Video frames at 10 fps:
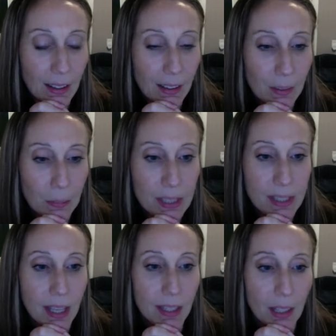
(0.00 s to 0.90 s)
Irma
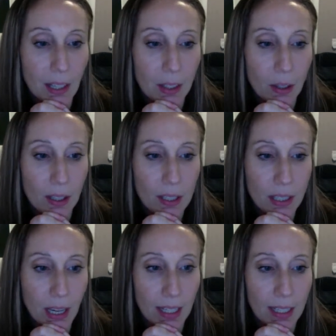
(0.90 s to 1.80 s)
said, "Hanoch is
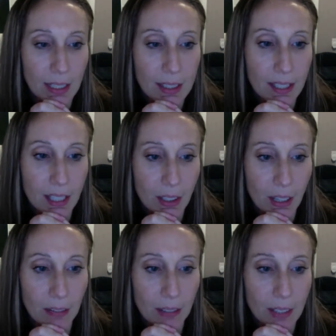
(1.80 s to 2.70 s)
guiding us here
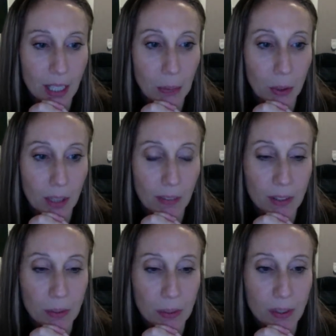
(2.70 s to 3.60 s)
every time you give
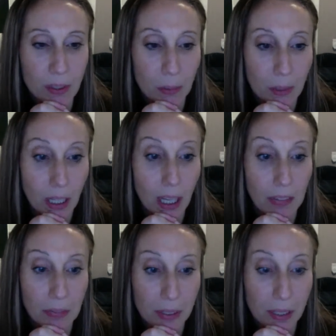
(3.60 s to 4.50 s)
us wisdom. I
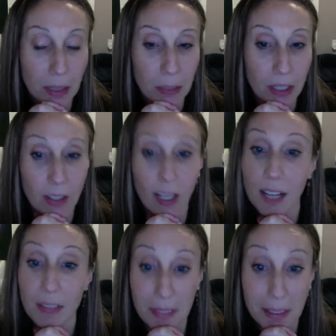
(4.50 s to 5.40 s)
feel him here.
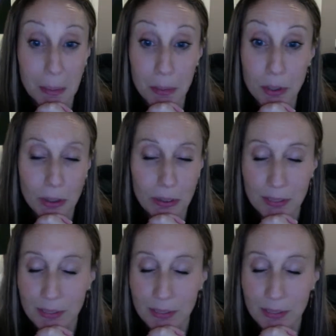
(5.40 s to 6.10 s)
I feel him too.